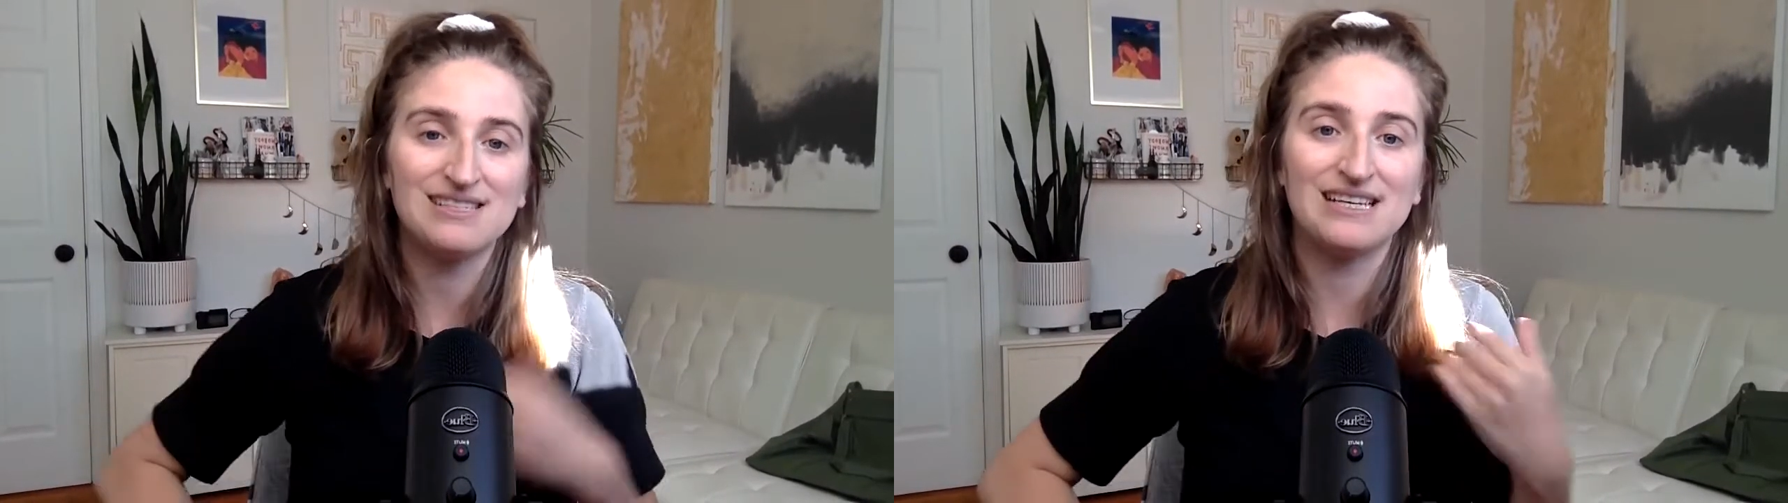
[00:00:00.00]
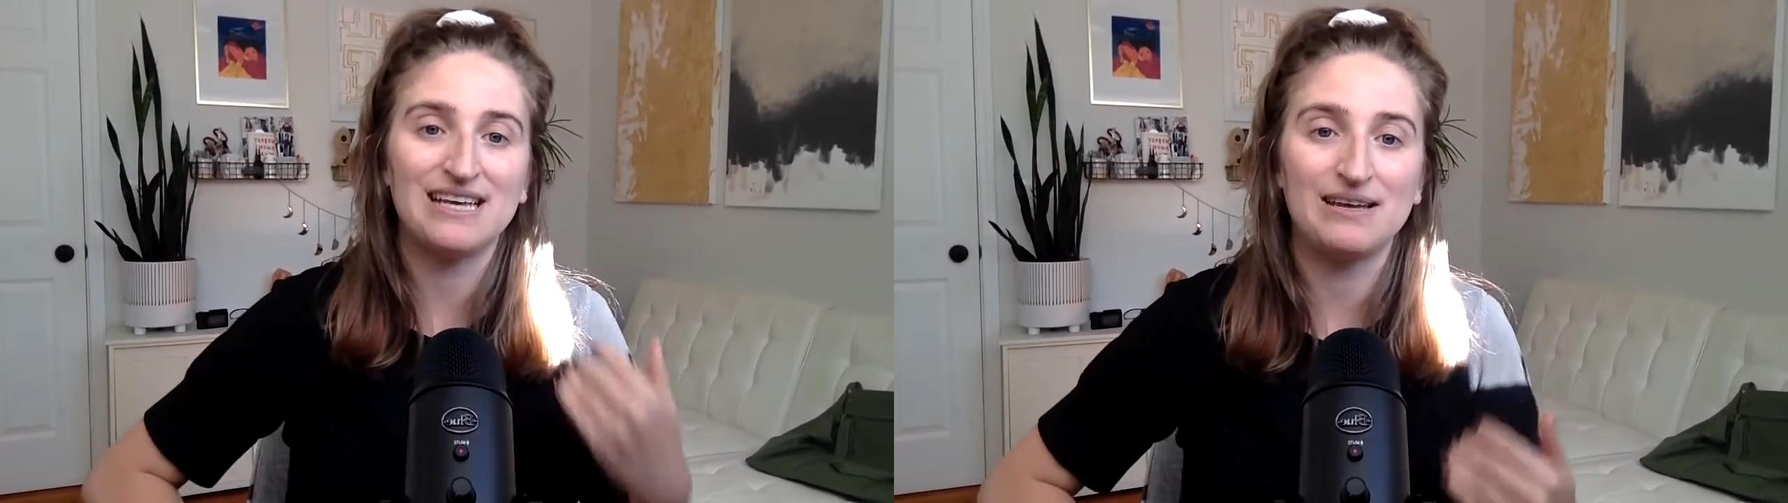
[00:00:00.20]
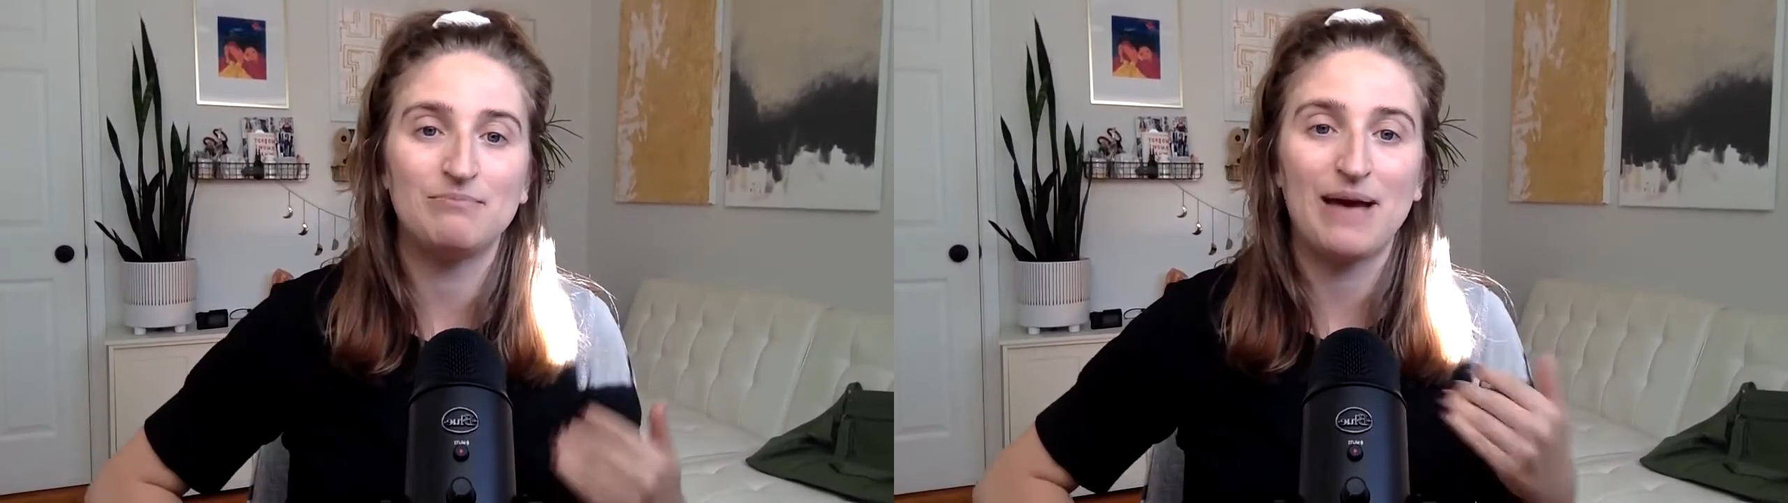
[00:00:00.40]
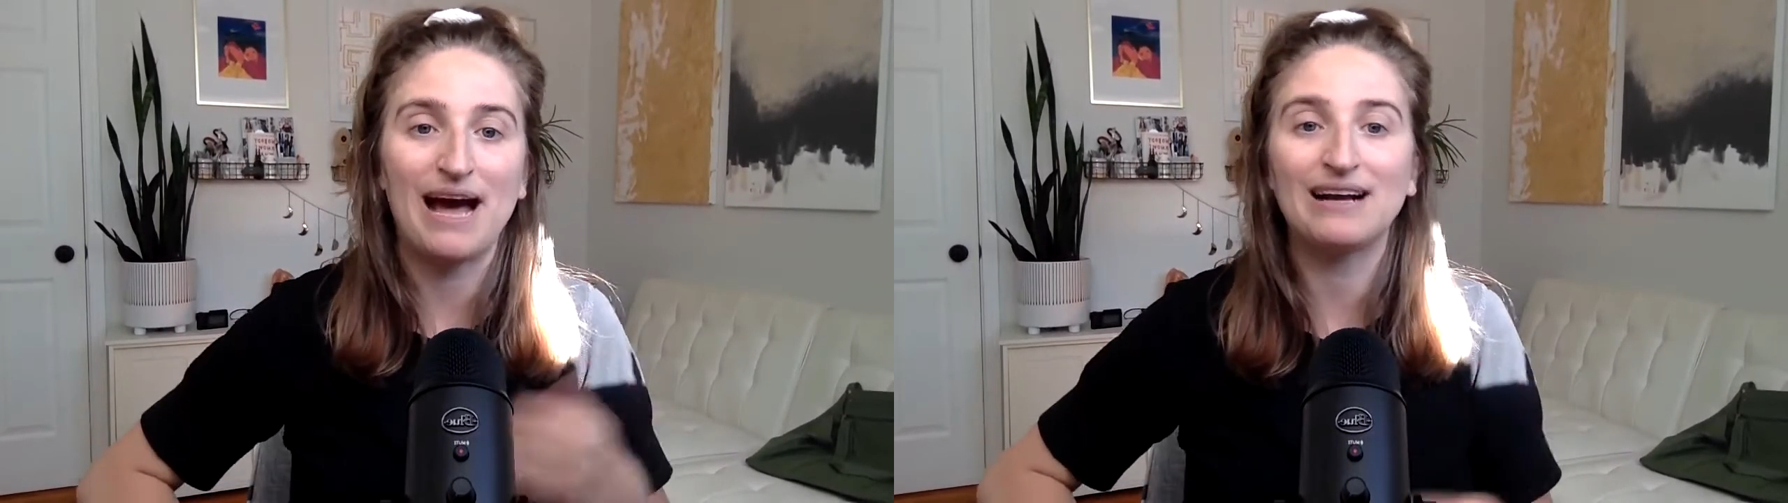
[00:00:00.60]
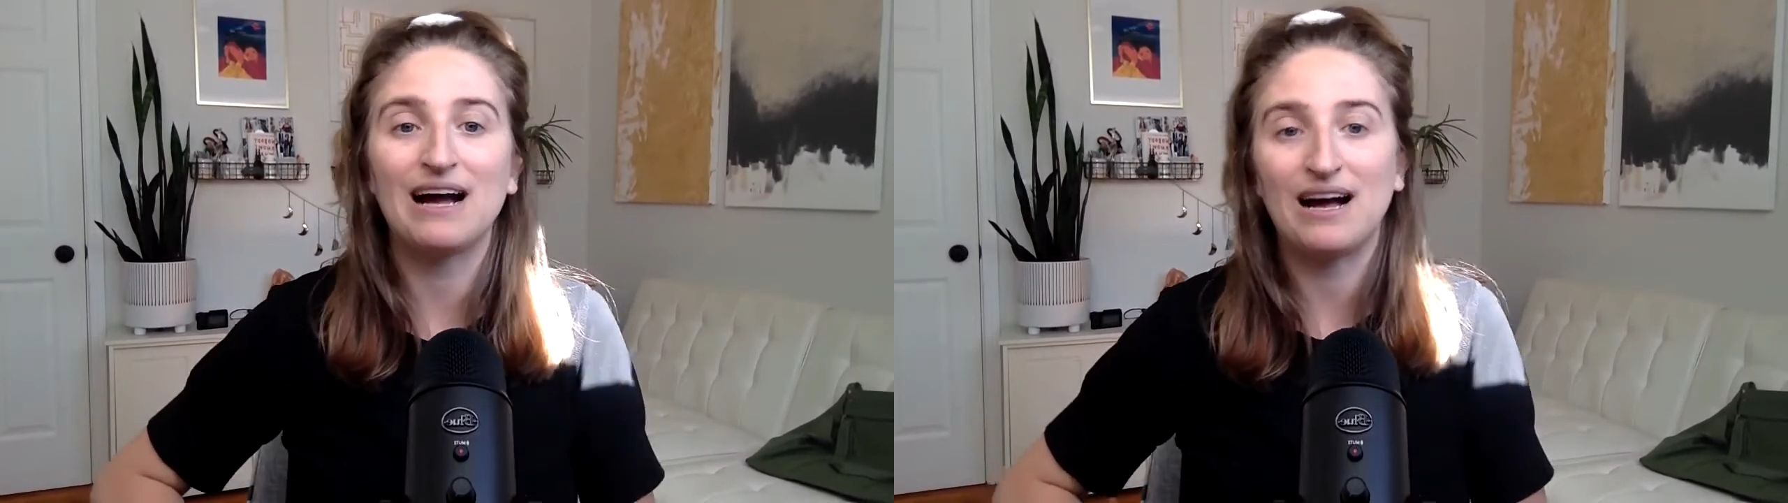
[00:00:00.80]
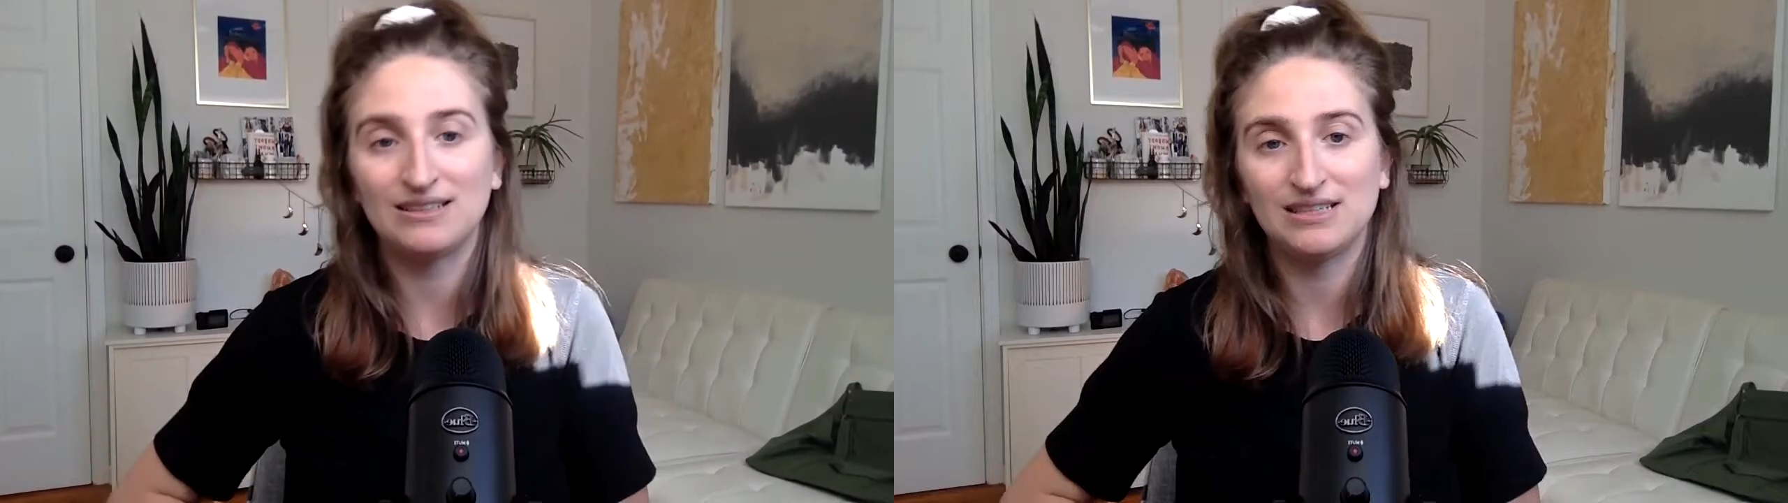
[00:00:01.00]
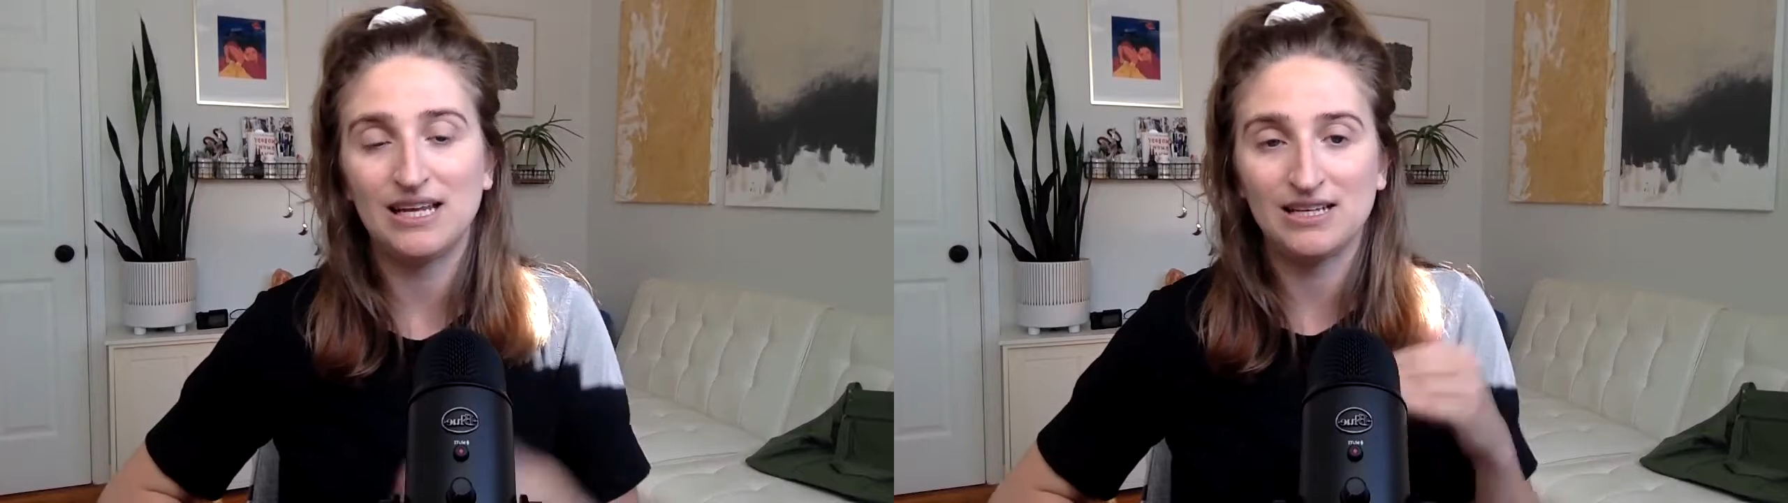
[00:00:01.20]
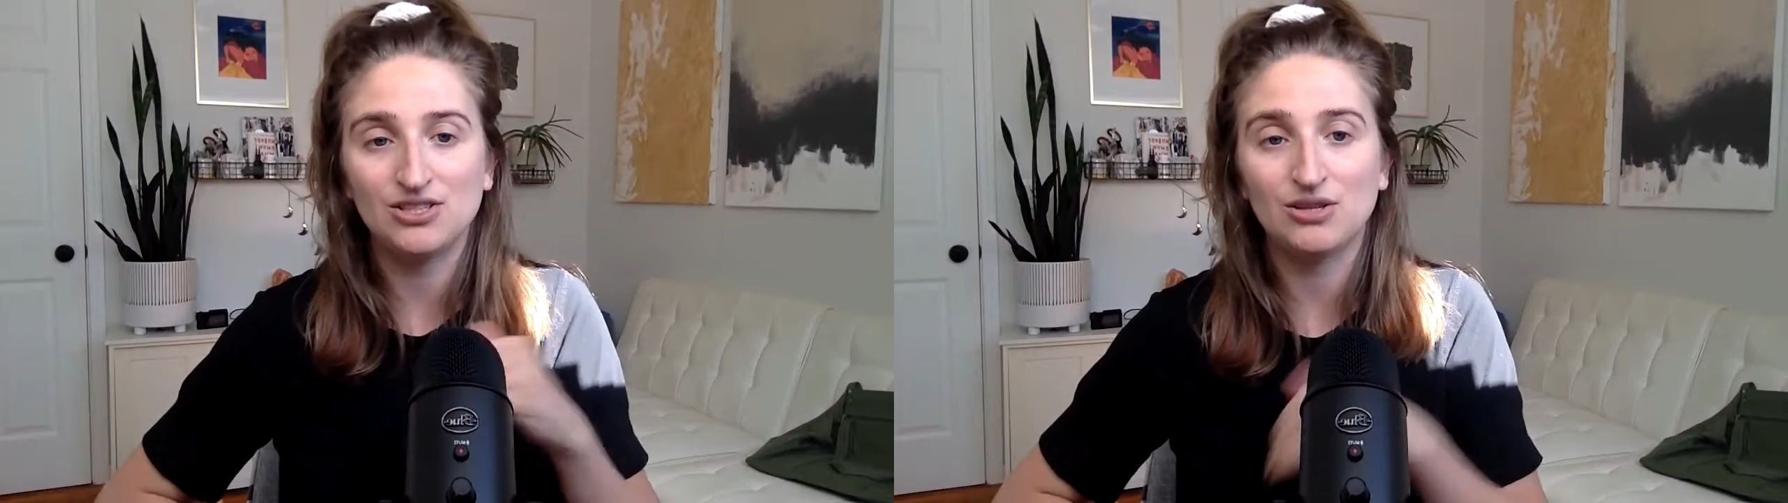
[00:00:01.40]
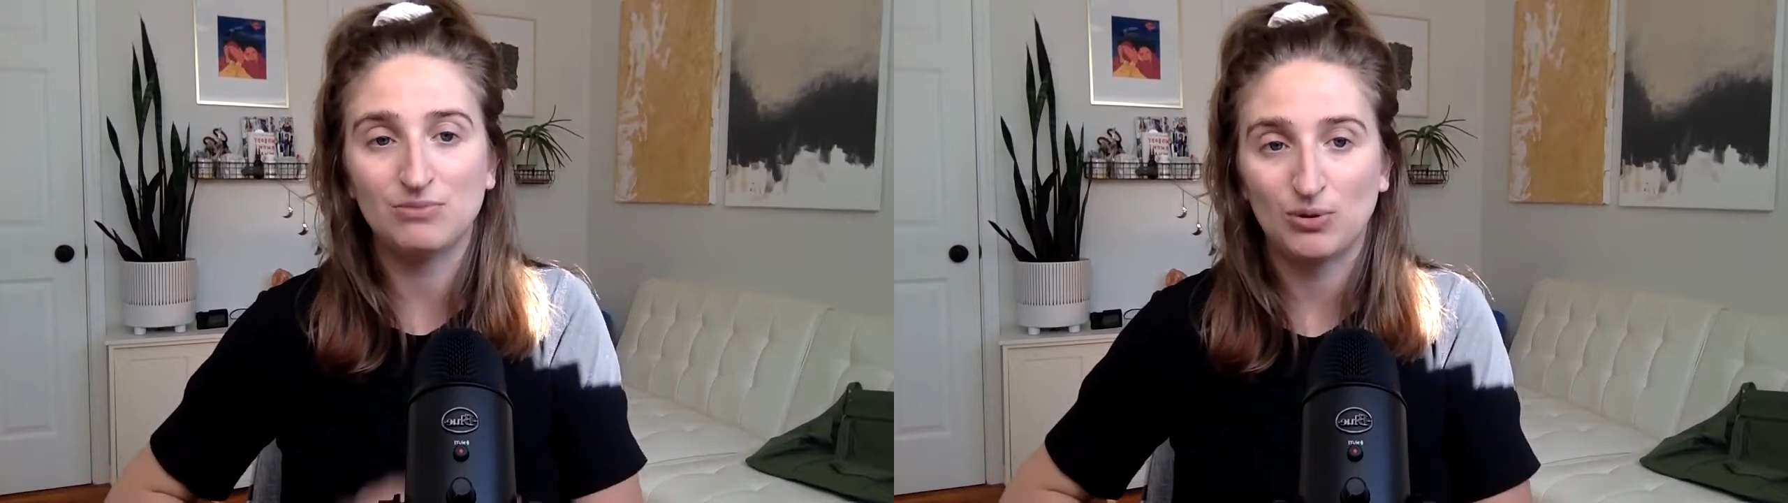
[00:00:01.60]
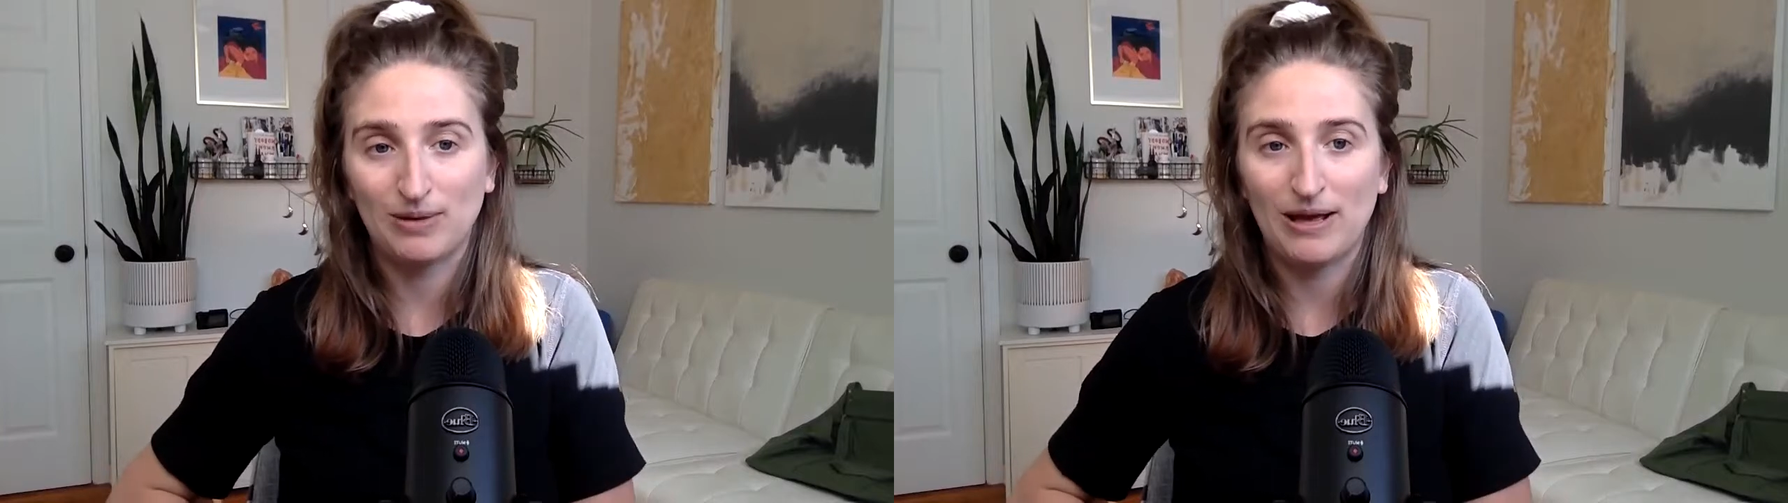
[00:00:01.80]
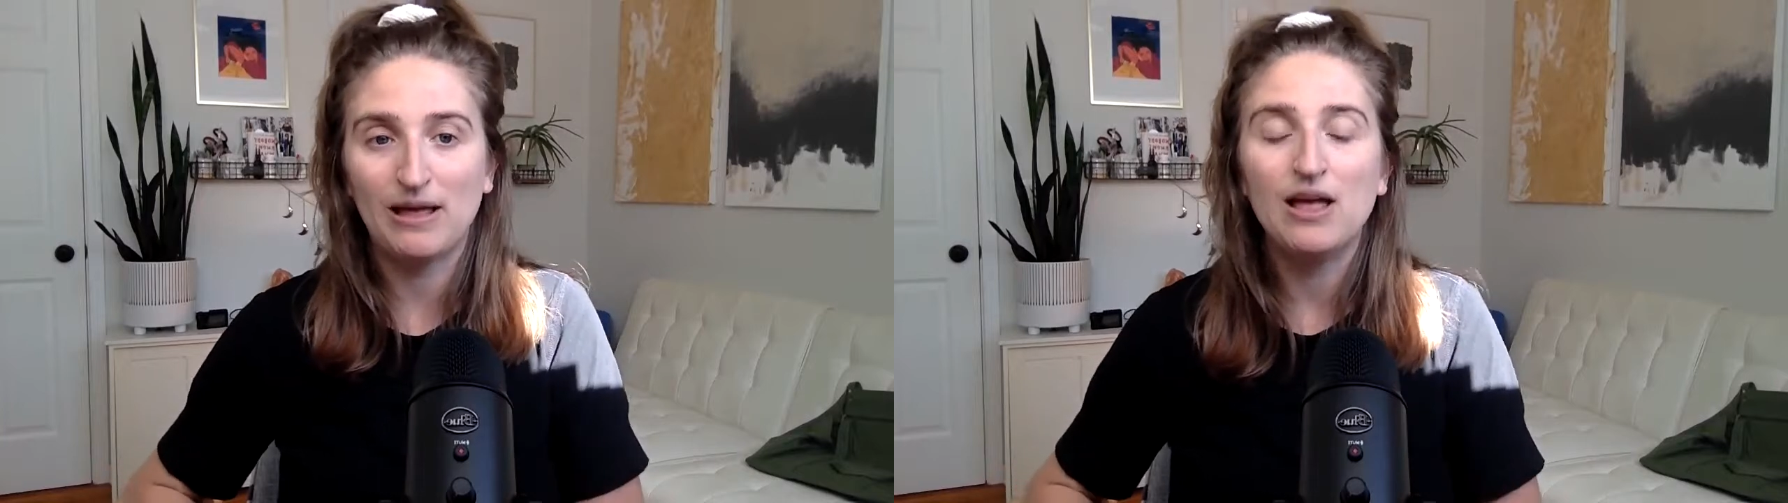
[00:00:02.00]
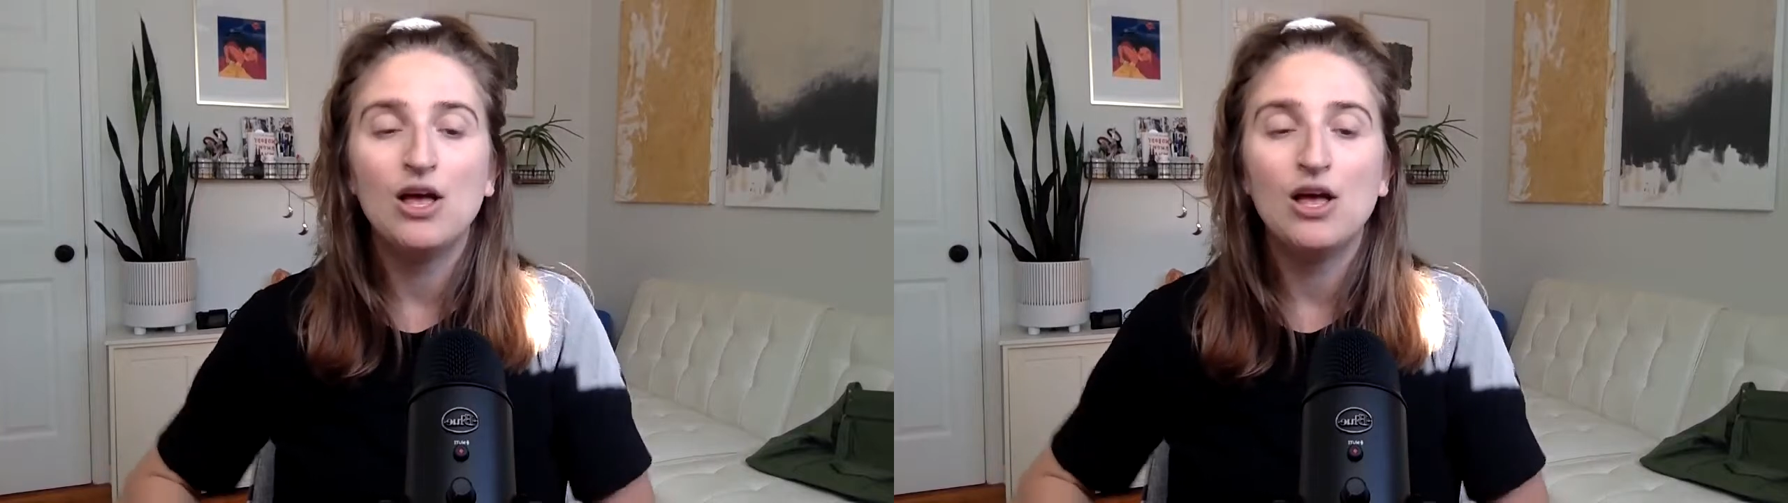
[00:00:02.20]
to get back on into the moment.